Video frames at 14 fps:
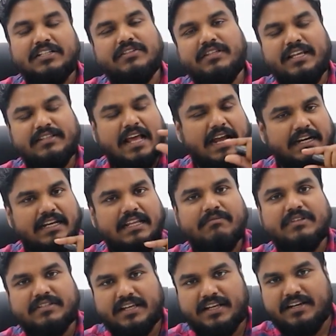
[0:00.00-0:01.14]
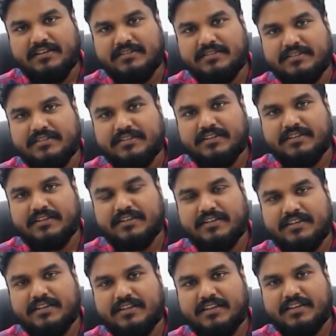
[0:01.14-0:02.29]
So these Agni missiles
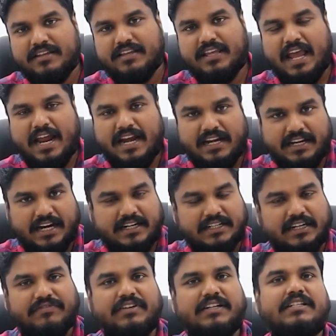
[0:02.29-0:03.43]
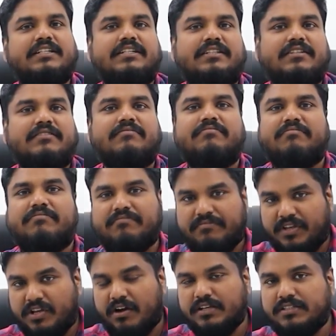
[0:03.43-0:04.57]
can get affected
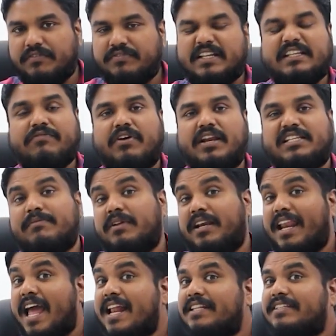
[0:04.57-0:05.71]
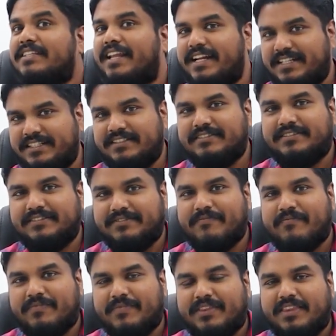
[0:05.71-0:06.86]
because of, let's say, for example, landslide.
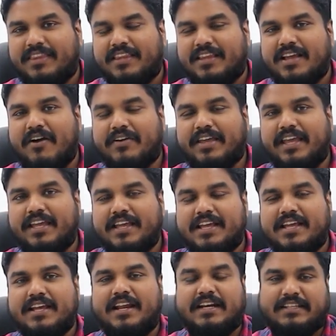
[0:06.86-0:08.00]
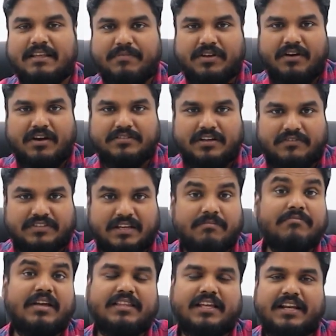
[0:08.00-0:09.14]
Okay, let's say because of
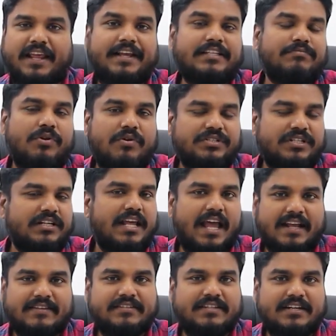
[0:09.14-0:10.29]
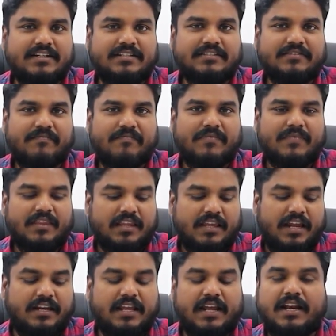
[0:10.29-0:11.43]
some other explosion, accident,
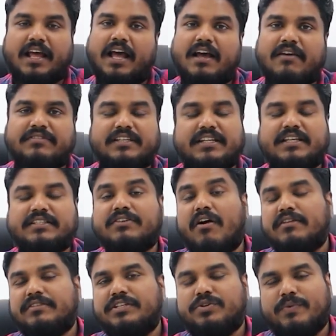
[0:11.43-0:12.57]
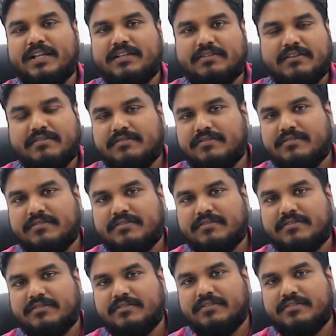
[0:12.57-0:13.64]
it can have serious consequences.